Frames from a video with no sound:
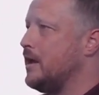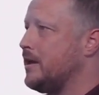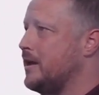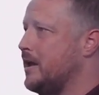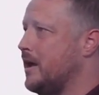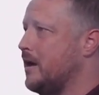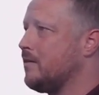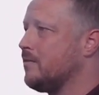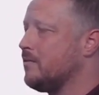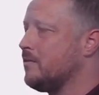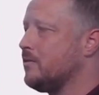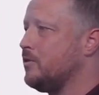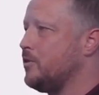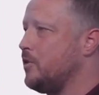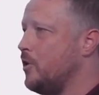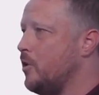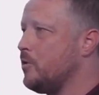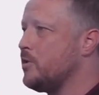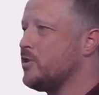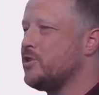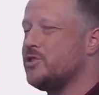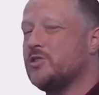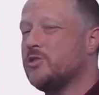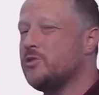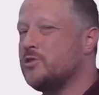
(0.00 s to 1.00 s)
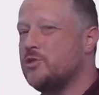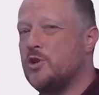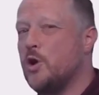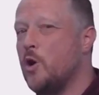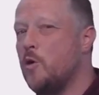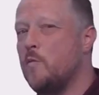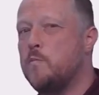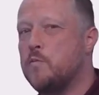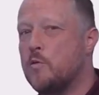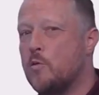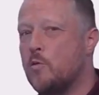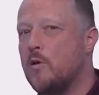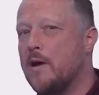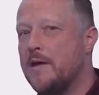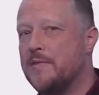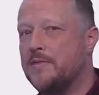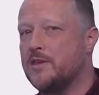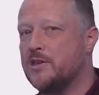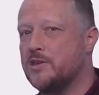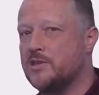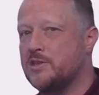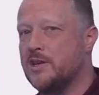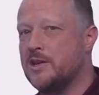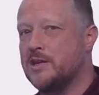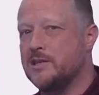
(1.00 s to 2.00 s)
Now, notice there's no
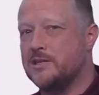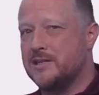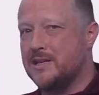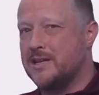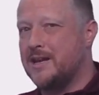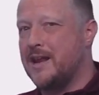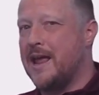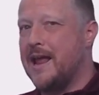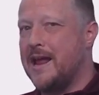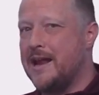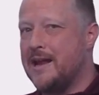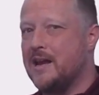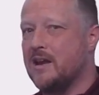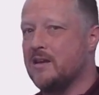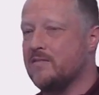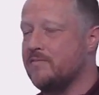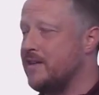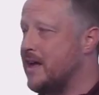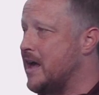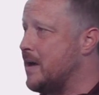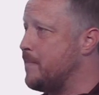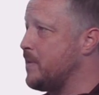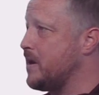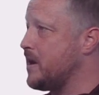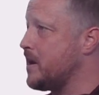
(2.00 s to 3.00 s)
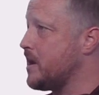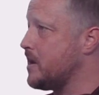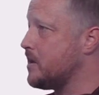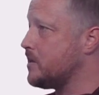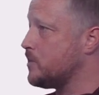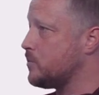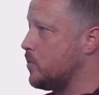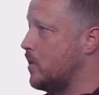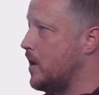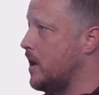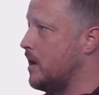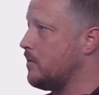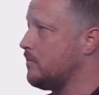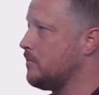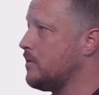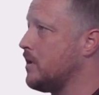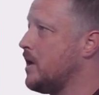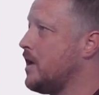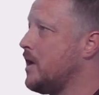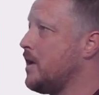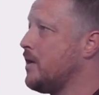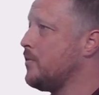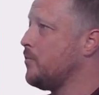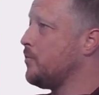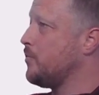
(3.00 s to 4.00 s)
parentheses in any of that because, well,
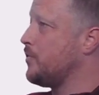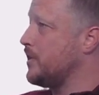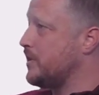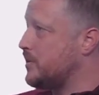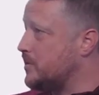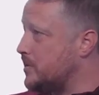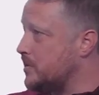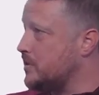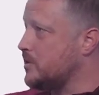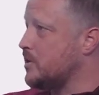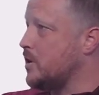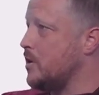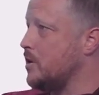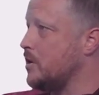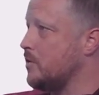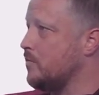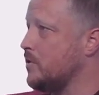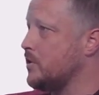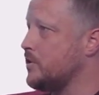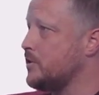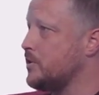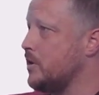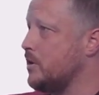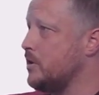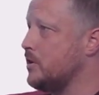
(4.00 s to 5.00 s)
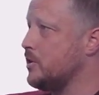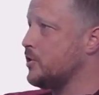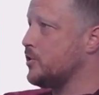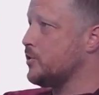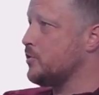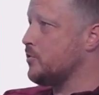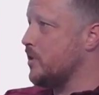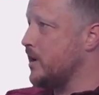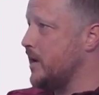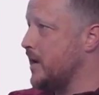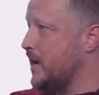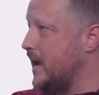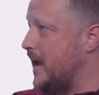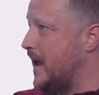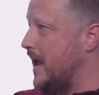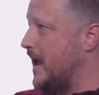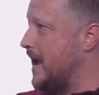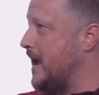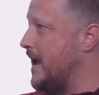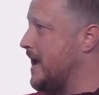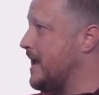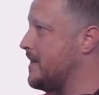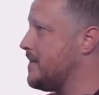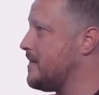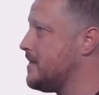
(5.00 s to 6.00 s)
this is going to return a string
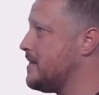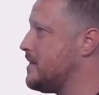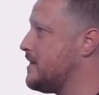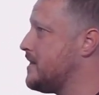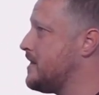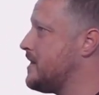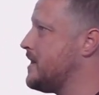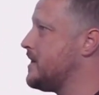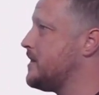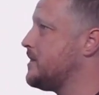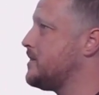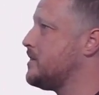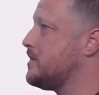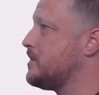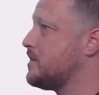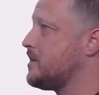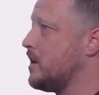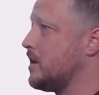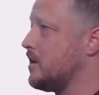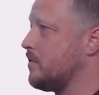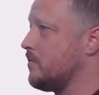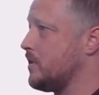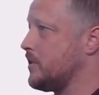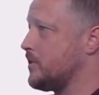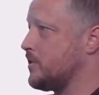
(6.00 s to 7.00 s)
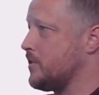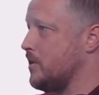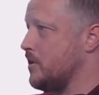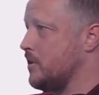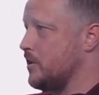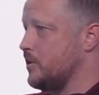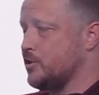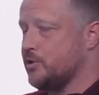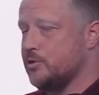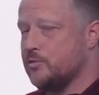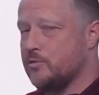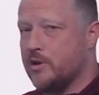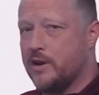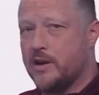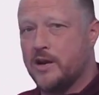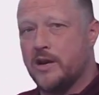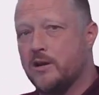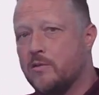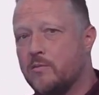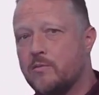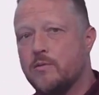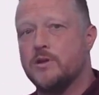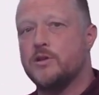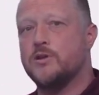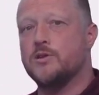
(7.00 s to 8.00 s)
and this is going to return a
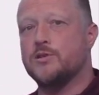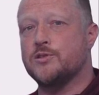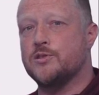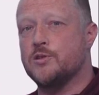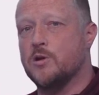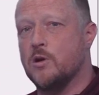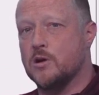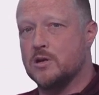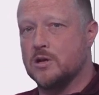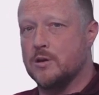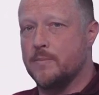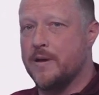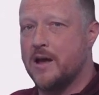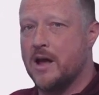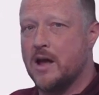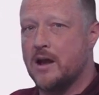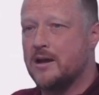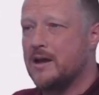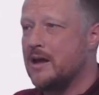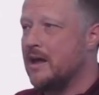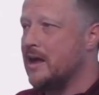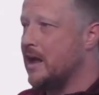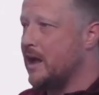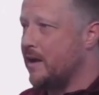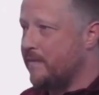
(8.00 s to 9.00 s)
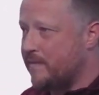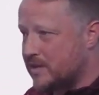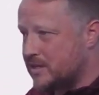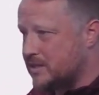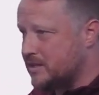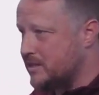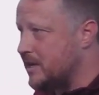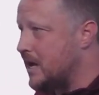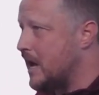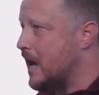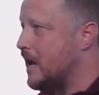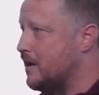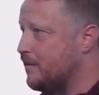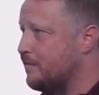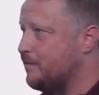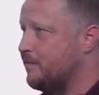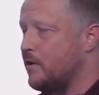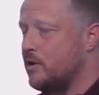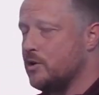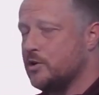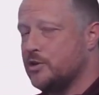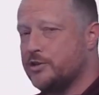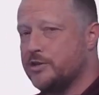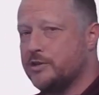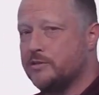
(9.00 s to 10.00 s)
string. We just talked about if it's not a
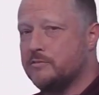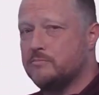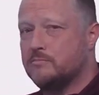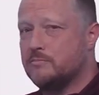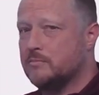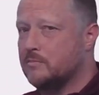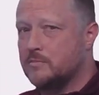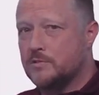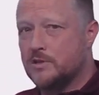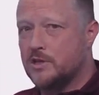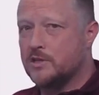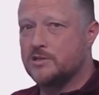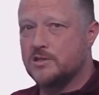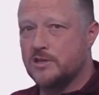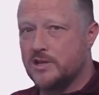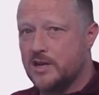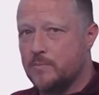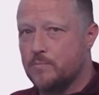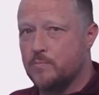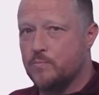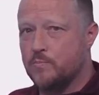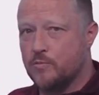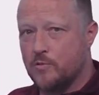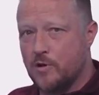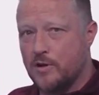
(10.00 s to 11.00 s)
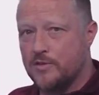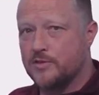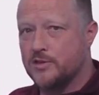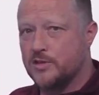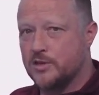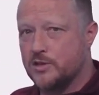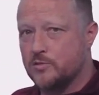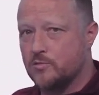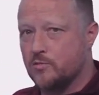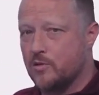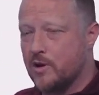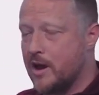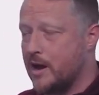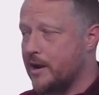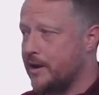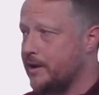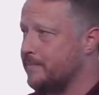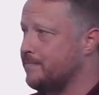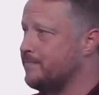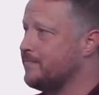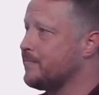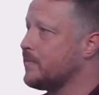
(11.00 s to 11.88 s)
function, doesn't need parentheses around it.